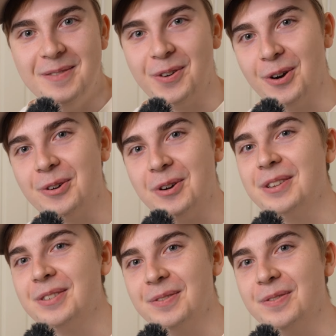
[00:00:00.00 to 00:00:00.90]
for a
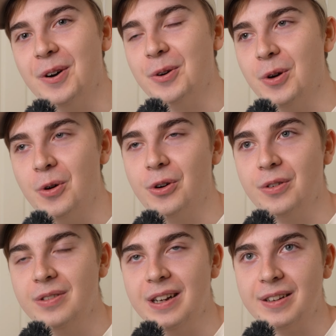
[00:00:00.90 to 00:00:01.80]
great photo
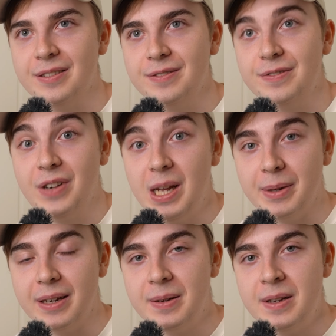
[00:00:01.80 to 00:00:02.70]
or like
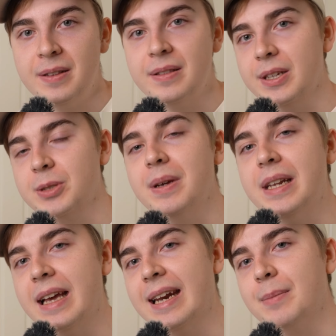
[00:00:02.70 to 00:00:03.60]
framing. There's
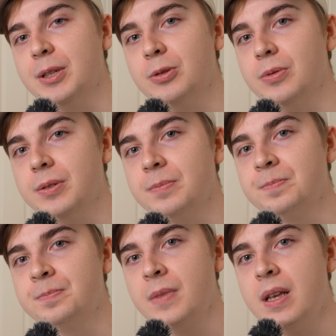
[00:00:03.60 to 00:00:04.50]
many elements to it.
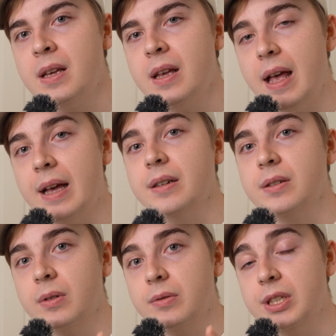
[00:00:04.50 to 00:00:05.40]

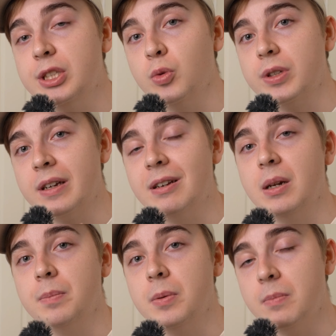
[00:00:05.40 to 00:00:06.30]
And this is what I
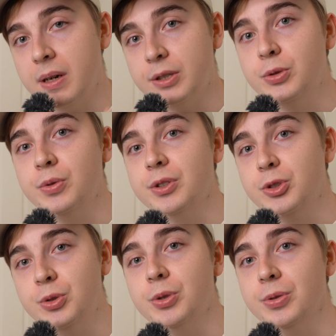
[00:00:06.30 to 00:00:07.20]
help my
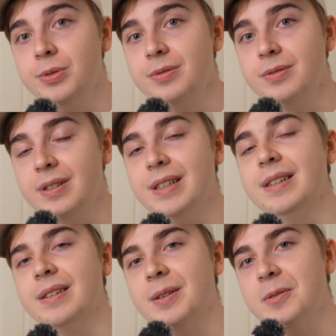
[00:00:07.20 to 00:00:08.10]
students do
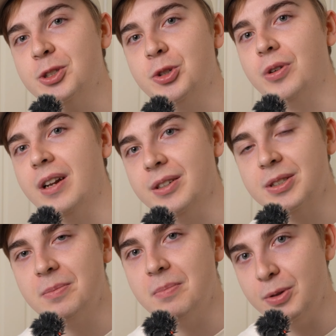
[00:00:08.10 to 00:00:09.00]
in
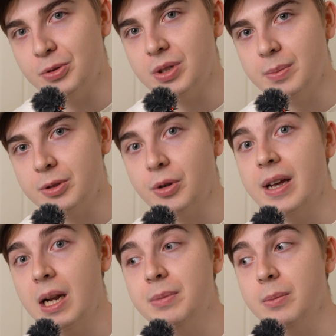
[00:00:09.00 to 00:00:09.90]
Storyline's mentorship. So I
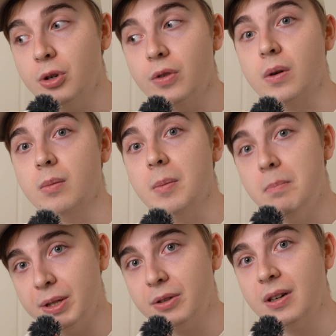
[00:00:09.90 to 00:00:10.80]
help them go from
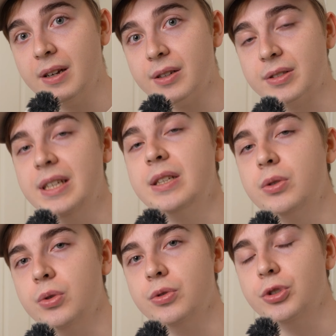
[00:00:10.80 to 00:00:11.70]
button clickers
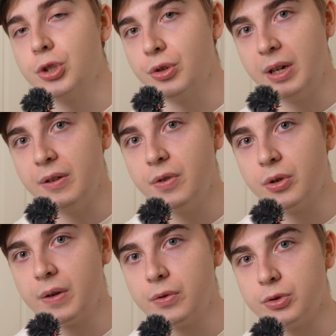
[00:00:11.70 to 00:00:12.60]
into storytelling
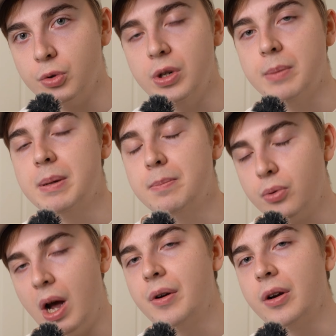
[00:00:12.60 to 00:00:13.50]
photographers who can be
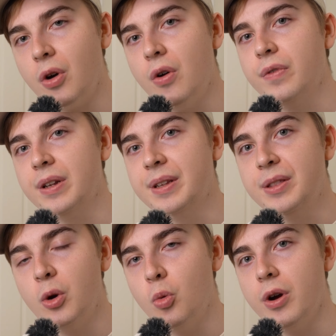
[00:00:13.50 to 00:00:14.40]
proud and confident
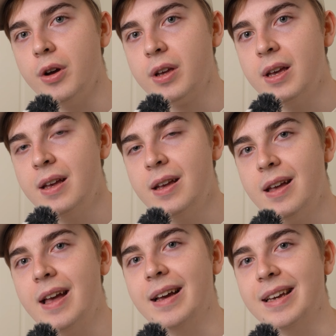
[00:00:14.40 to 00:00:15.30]
in their work
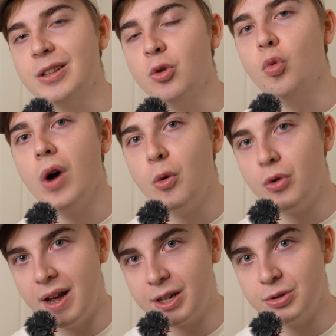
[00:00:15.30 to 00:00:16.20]
and get wow
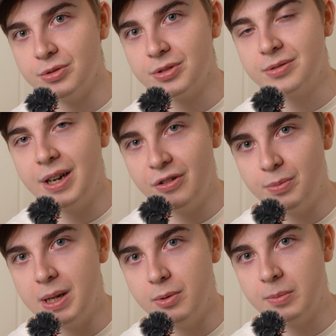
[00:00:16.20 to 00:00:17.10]
reactions out of
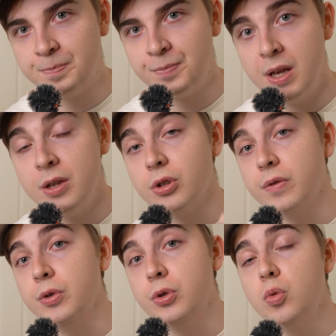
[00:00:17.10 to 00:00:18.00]
people. So
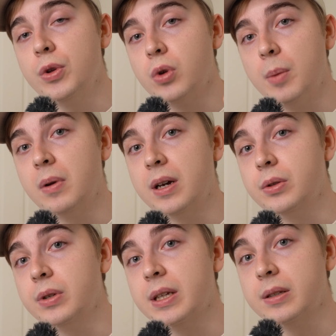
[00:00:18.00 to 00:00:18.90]
if you do want to apply
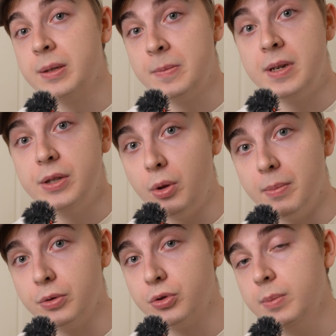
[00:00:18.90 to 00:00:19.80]
to get into the
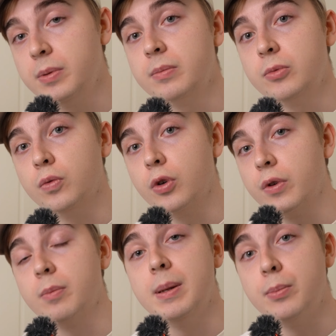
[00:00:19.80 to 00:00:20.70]
mentorship to work
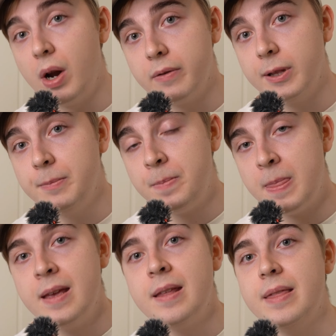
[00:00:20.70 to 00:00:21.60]
with me privately,
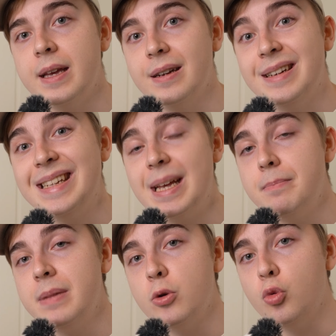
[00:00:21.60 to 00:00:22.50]
then DM
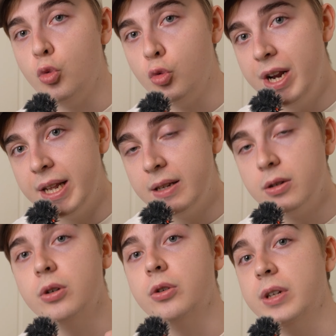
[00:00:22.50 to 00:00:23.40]
me ready
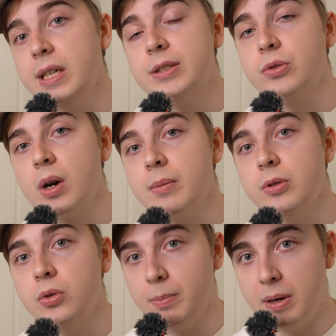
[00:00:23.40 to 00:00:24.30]
on Instagram
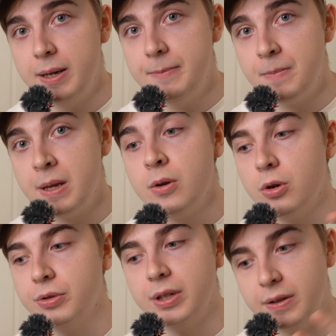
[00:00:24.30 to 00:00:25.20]
to apply.
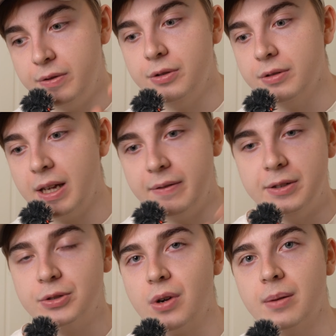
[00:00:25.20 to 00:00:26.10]
Or then if you don't have
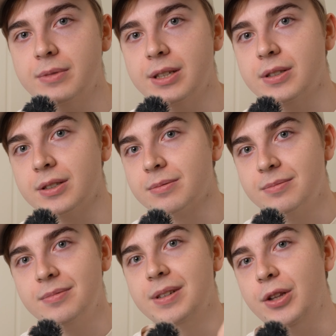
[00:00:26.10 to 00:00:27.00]
Instagram, then just
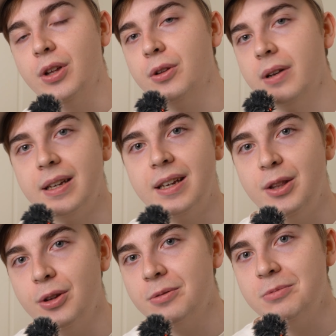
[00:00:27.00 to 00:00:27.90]
hit the other link
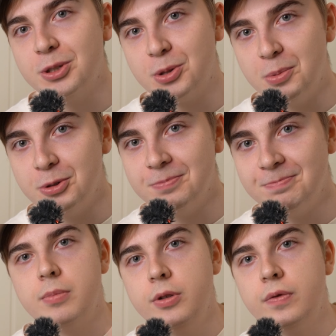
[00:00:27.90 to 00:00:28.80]
in the description.
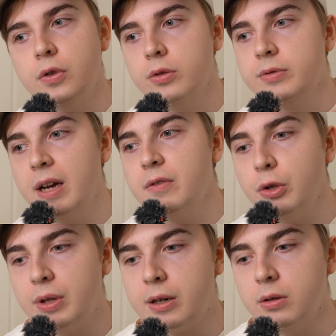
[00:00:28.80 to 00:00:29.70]
Point 4 that I want
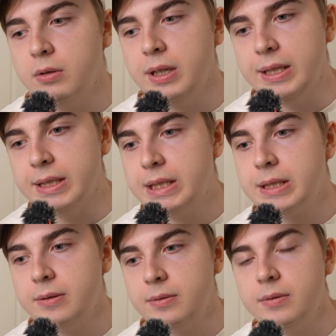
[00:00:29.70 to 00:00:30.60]
to tackle
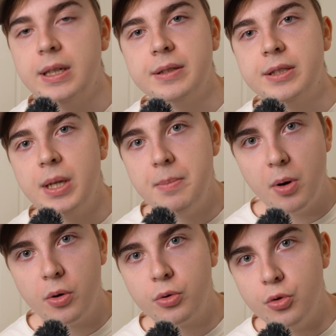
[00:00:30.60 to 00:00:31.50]
is that it's
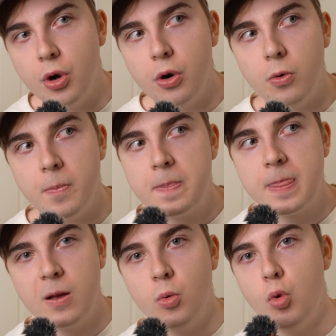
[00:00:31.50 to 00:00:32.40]
important to know
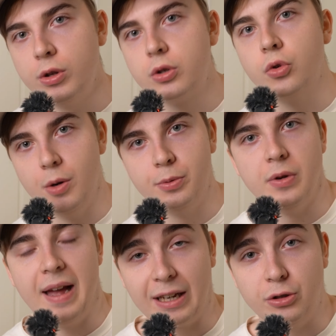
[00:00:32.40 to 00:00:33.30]
what crop
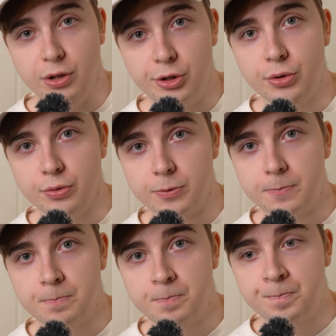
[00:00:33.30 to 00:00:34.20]
to actually choose.
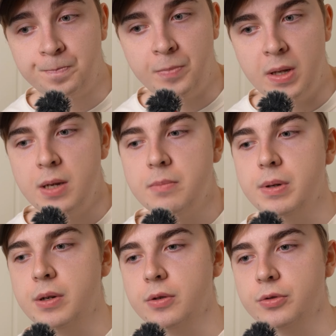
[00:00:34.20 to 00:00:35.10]

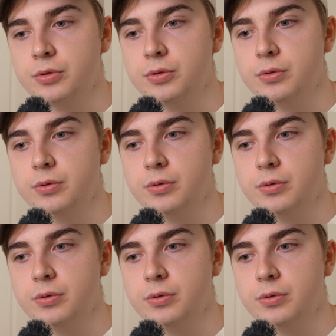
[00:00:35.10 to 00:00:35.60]
Because,